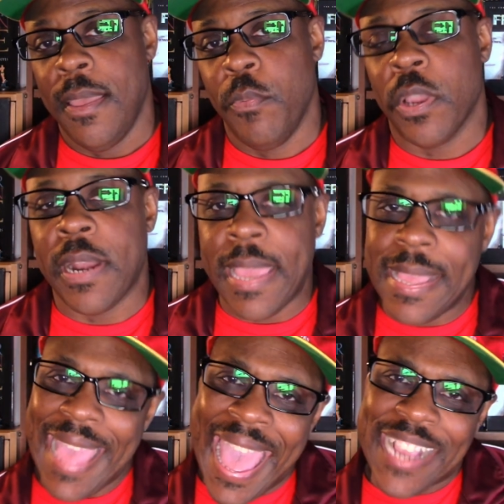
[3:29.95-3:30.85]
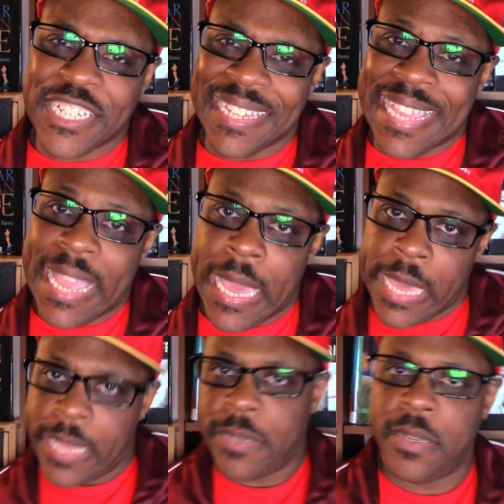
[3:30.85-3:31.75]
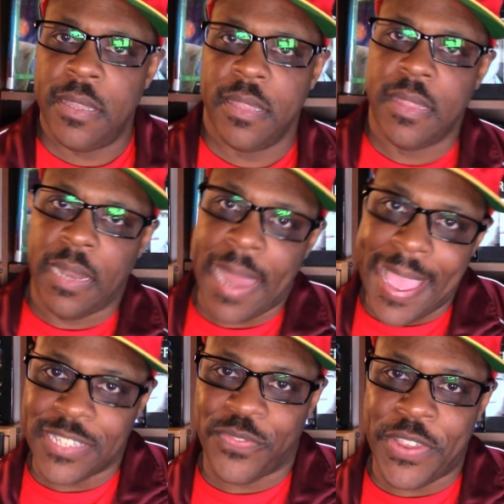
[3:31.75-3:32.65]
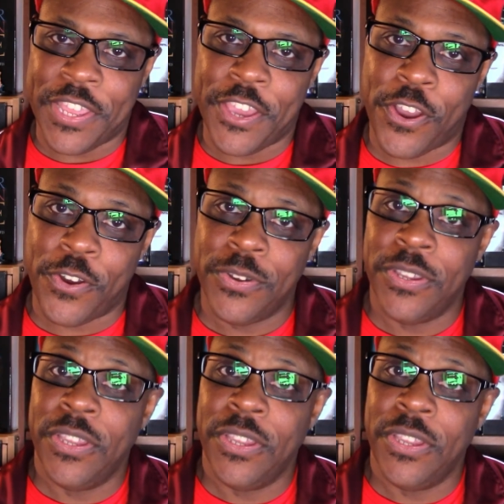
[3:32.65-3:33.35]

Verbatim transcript: We're gonna actually end the last video